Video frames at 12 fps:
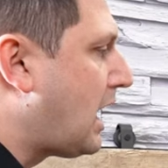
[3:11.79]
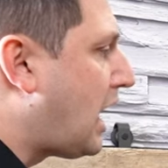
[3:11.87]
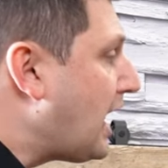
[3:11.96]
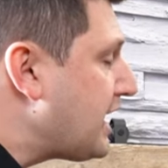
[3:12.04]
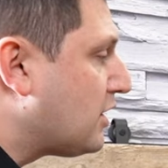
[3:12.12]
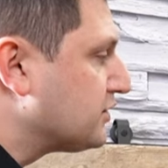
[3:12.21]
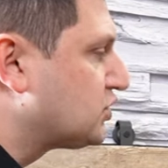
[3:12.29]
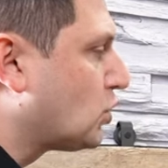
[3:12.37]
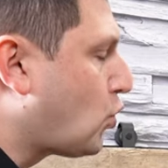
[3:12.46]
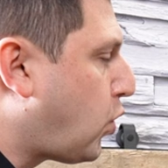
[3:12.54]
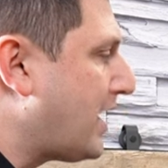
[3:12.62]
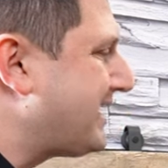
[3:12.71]
I also
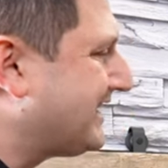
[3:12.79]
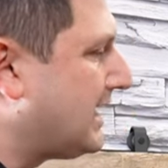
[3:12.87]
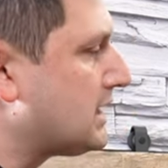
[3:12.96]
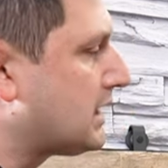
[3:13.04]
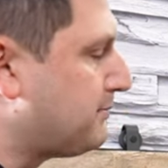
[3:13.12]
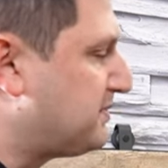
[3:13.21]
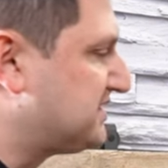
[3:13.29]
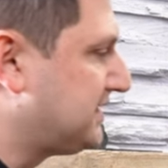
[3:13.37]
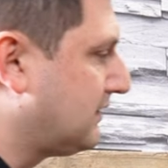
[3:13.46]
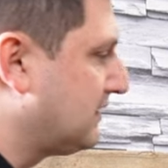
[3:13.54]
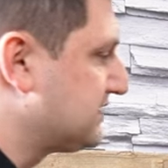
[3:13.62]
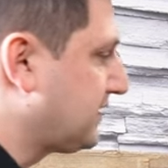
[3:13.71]
quite like
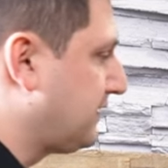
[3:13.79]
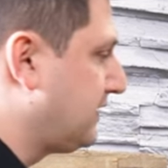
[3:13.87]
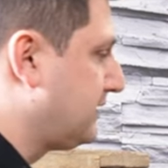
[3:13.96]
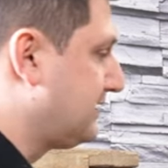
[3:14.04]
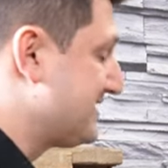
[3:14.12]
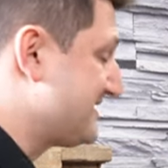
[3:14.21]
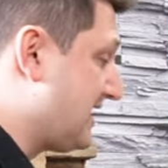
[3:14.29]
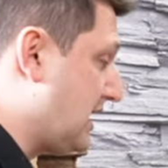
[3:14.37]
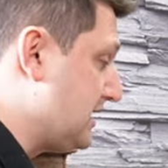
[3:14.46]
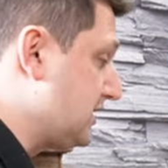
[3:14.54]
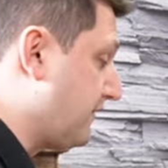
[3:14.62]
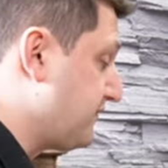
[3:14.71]
Bezzera's
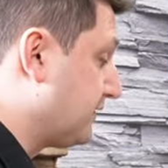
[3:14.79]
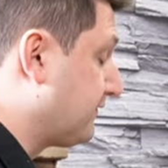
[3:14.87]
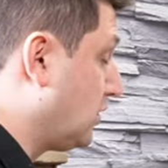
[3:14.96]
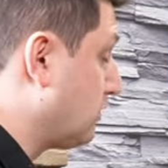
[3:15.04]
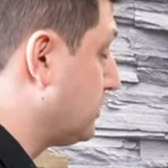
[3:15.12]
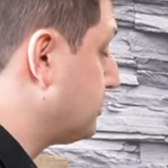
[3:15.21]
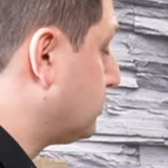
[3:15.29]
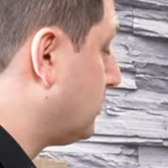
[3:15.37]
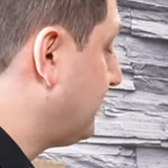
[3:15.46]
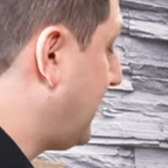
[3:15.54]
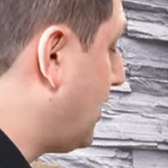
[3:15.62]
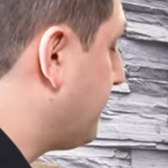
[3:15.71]
design of their flow
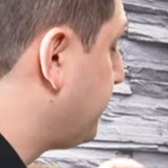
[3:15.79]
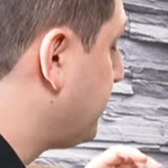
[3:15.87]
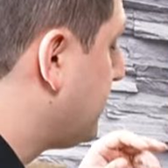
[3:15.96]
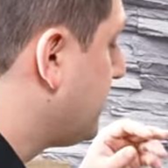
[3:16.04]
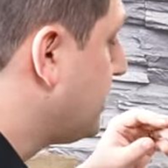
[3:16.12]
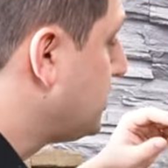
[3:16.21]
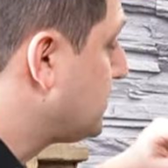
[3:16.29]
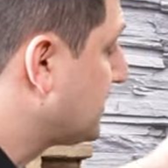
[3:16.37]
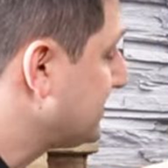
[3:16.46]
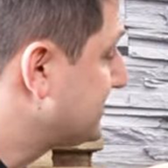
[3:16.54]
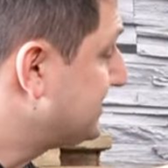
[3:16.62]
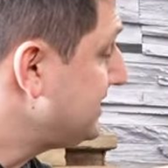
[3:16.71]
control valve. You
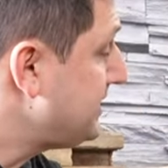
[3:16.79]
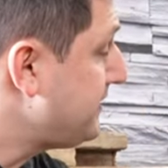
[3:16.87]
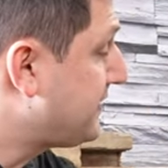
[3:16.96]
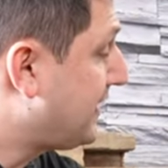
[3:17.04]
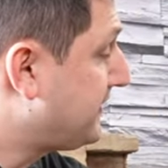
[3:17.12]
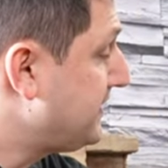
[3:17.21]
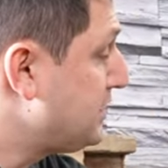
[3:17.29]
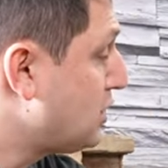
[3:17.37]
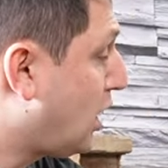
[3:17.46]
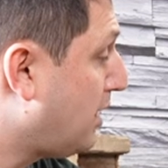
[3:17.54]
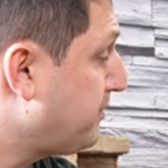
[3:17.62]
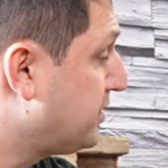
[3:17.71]
can see that the
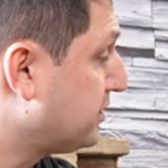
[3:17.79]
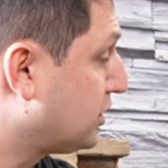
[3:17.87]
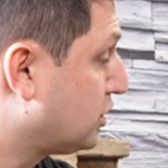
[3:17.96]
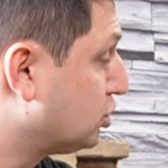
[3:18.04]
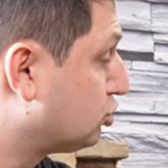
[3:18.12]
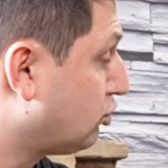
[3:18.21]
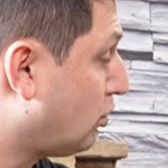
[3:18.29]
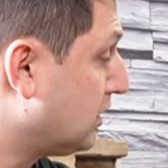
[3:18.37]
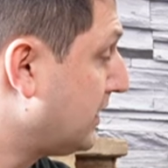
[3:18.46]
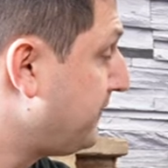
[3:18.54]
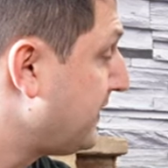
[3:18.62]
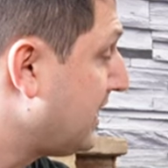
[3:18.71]
knob here to control
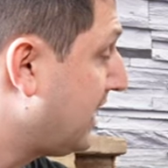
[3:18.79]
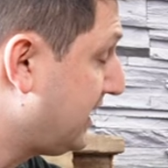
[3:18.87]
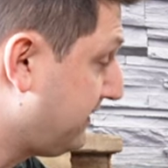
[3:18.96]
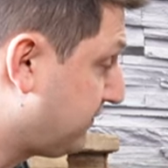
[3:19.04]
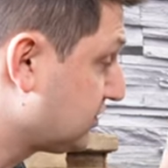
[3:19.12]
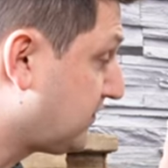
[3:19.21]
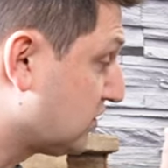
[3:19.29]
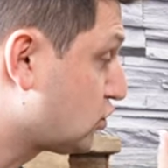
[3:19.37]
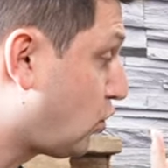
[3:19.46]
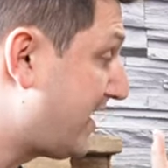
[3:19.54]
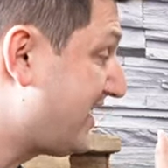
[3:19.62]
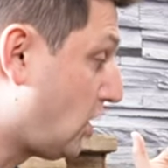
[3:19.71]
it, it, first of all, it's
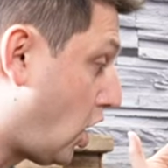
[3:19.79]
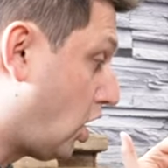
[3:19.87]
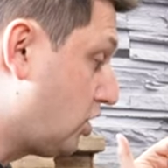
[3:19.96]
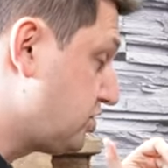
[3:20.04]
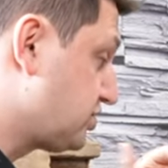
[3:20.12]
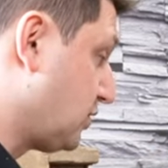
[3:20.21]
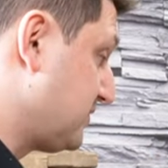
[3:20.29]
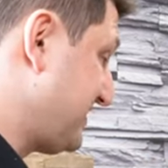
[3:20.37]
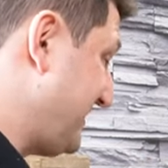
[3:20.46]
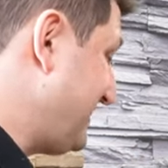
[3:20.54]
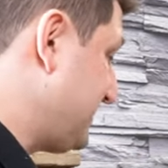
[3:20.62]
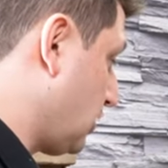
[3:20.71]
quite large, so it's
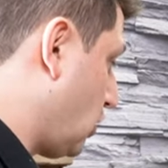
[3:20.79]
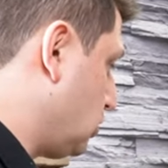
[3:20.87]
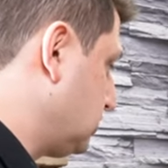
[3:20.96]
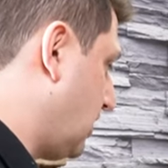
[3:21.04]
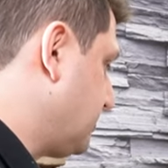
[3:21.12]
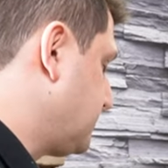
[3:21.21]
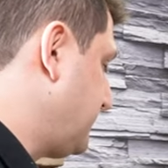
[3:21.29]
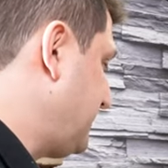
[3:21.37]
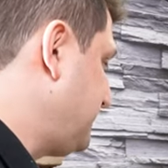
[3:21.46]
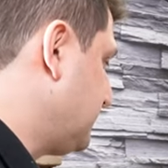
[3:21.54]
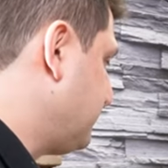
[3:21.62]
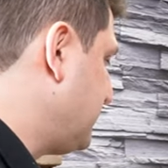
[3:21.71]
easy to hold on to,
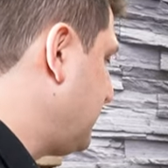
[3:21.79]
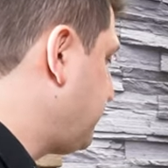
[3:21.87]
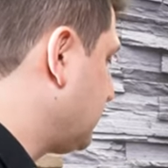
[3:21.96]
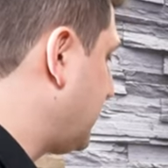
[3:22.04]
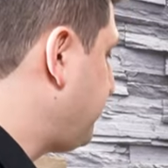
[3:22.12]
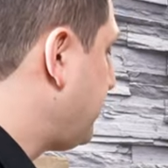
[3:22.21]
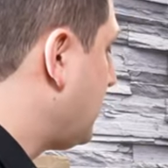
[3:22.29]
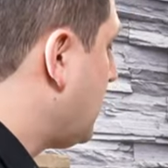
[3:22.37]
easy to manipulate,